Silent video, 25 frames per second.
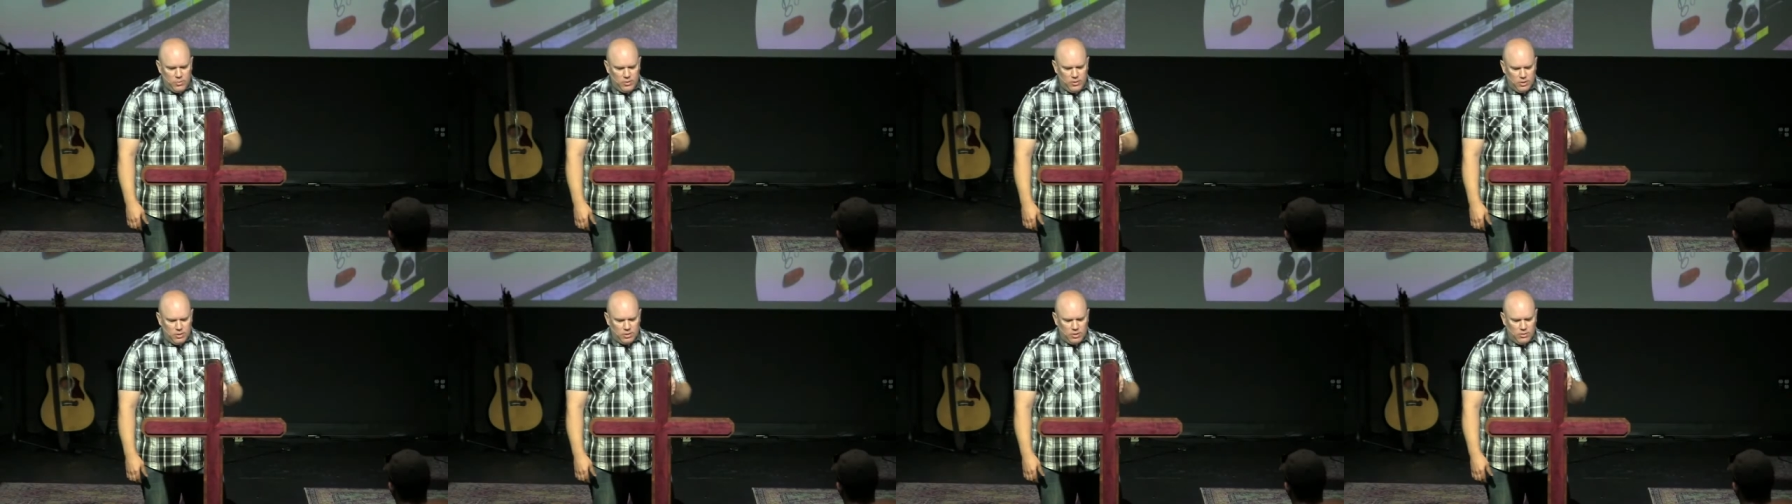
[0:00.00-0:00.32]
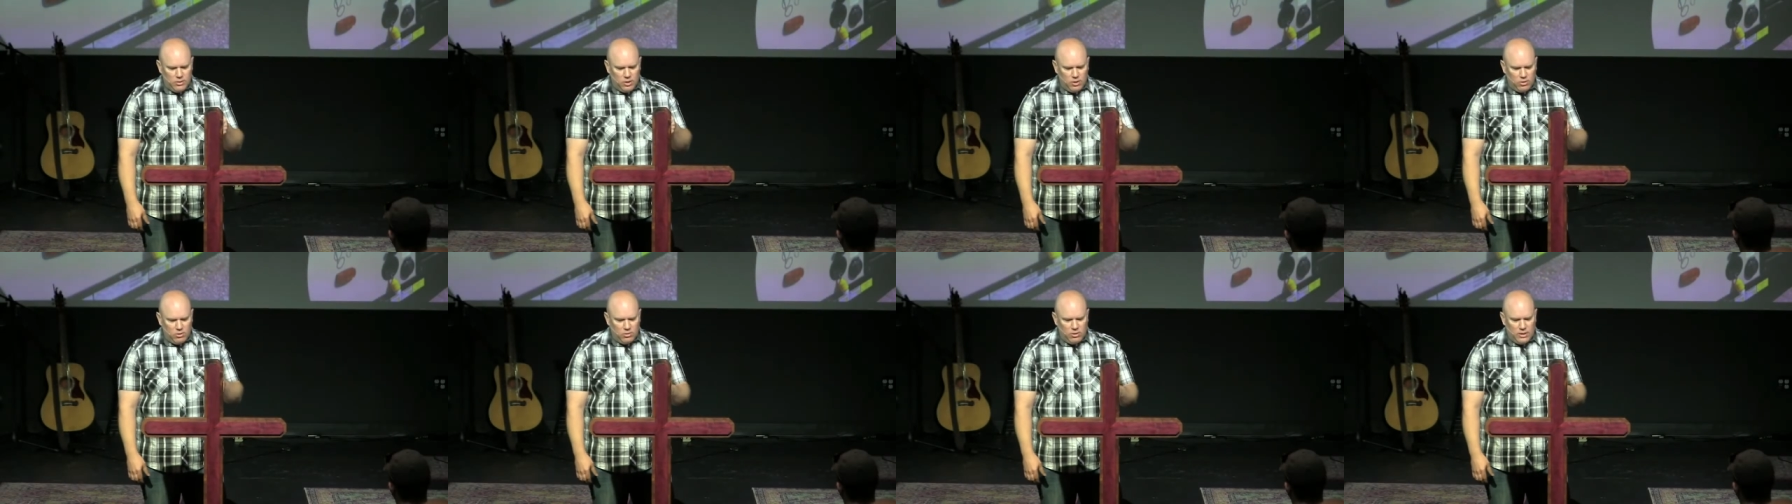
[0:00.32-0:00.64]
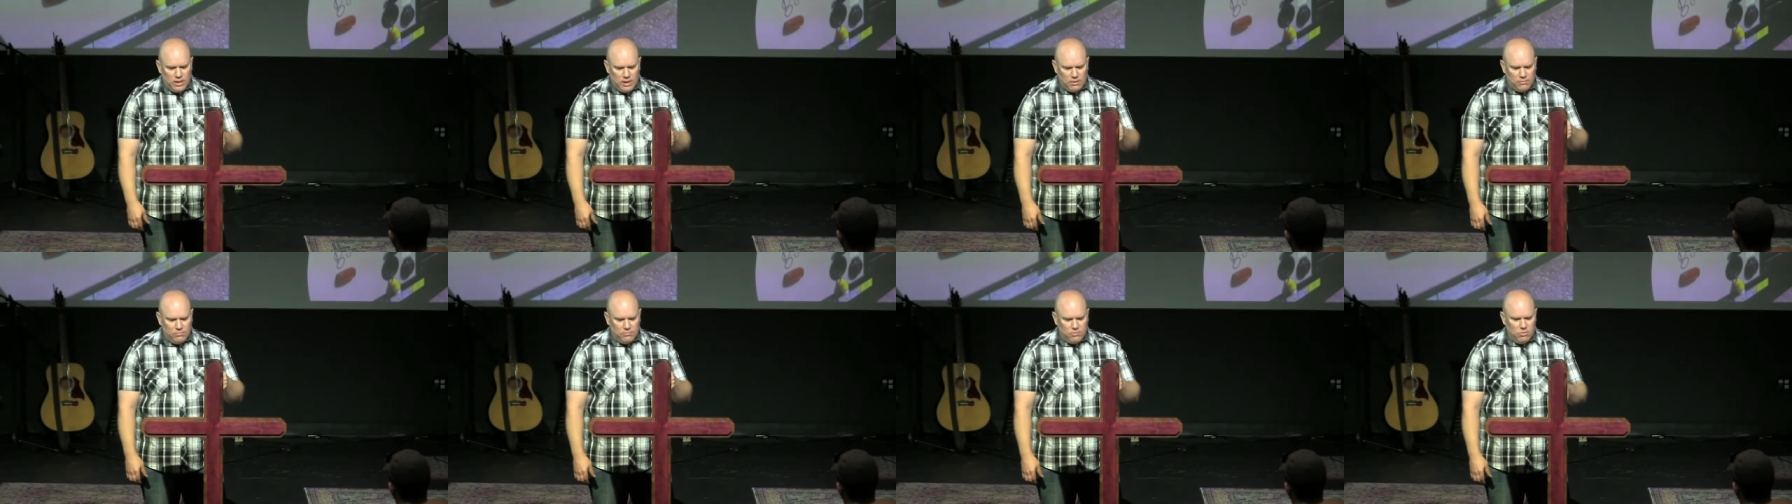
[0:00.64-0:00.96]
we are going to
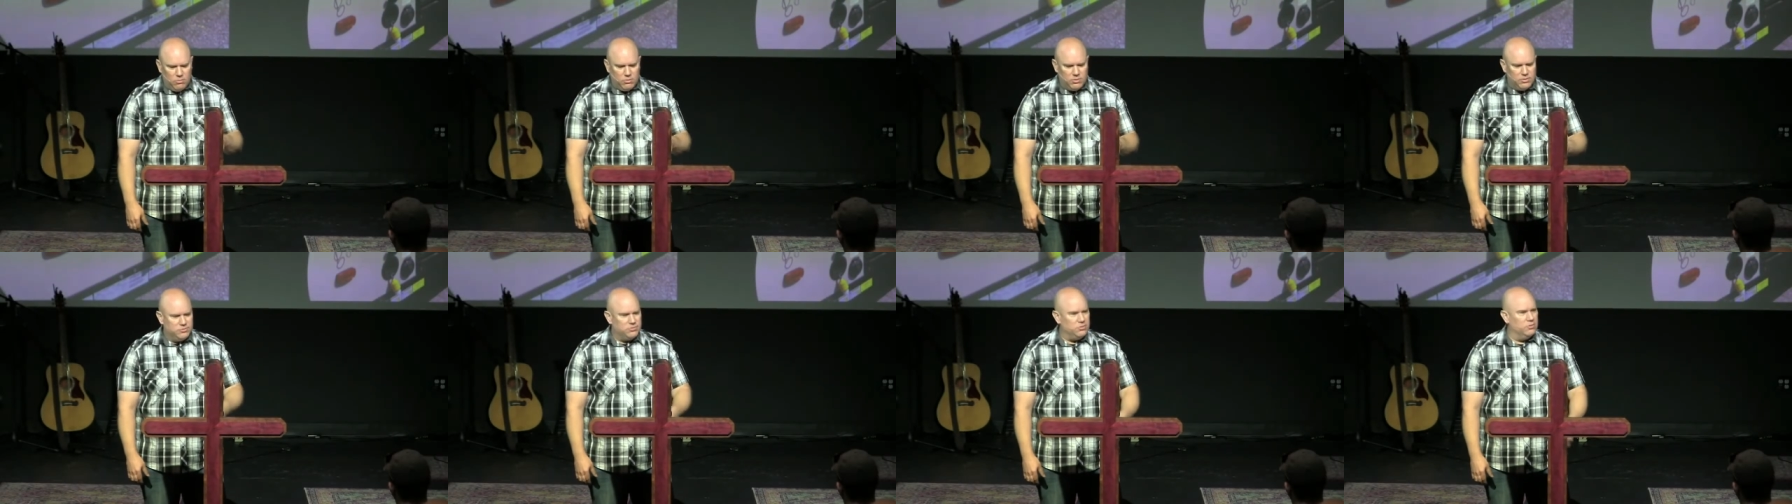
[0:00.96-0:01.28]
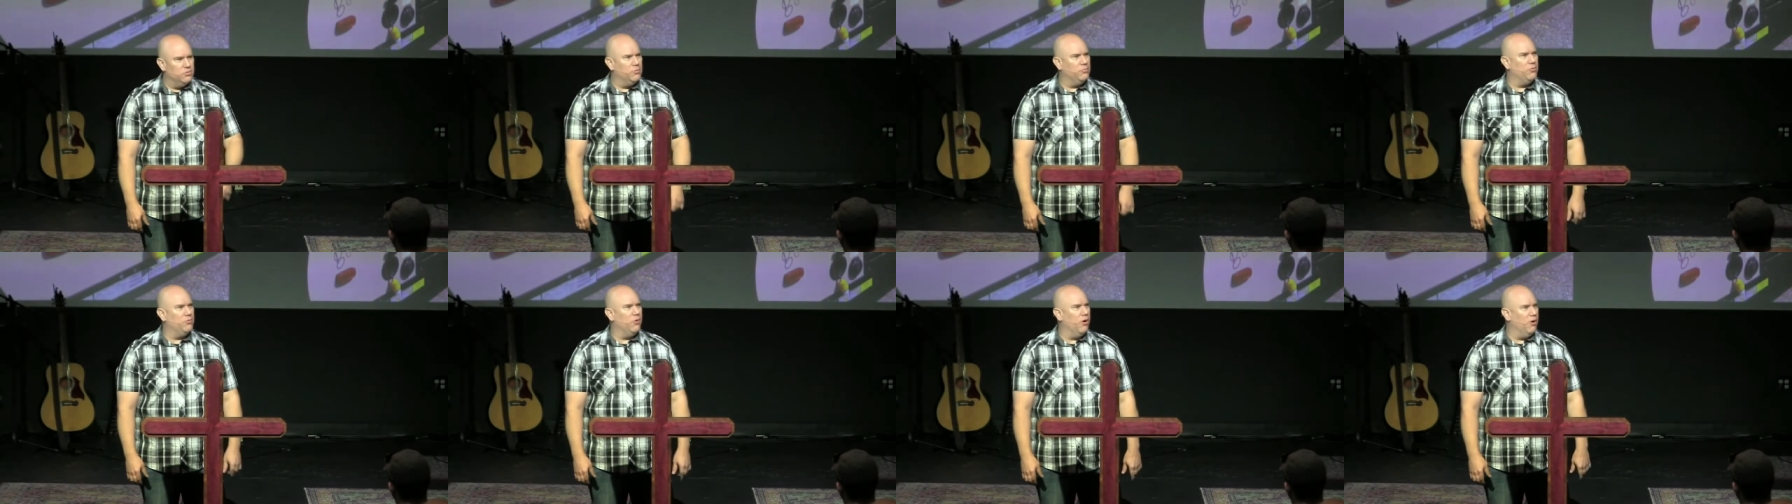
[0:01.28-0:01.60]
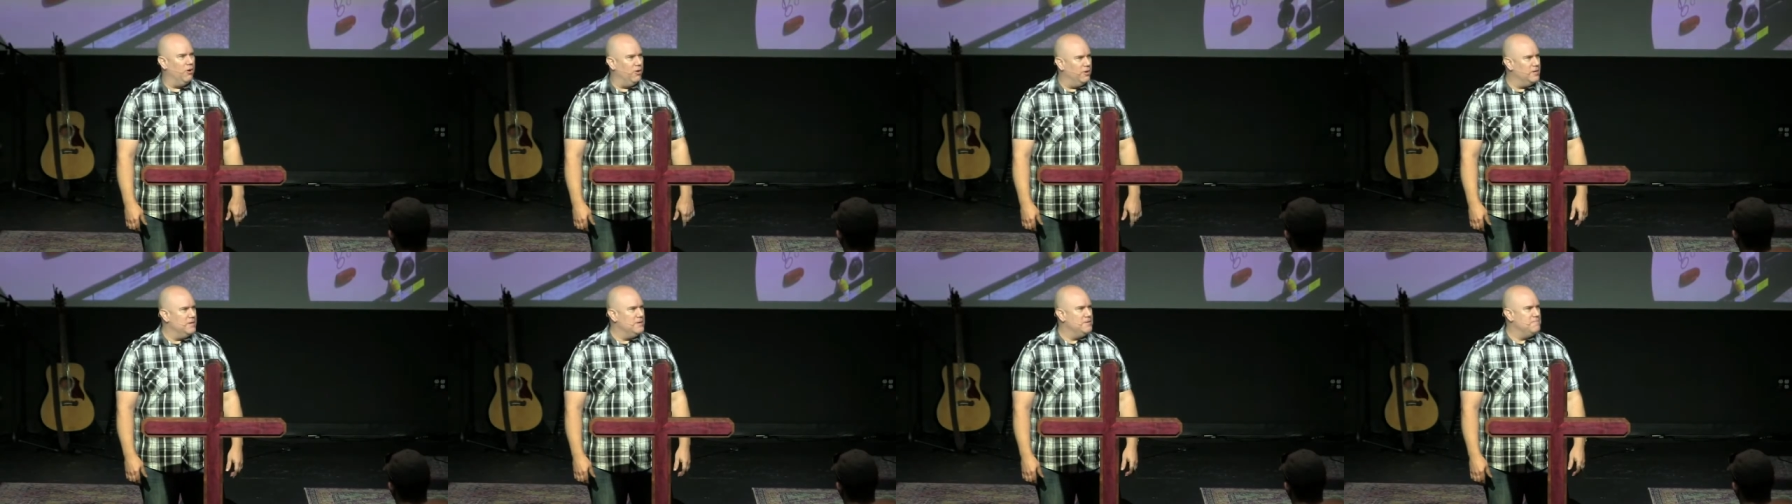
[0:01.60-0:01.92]
learn how to focus through the fog.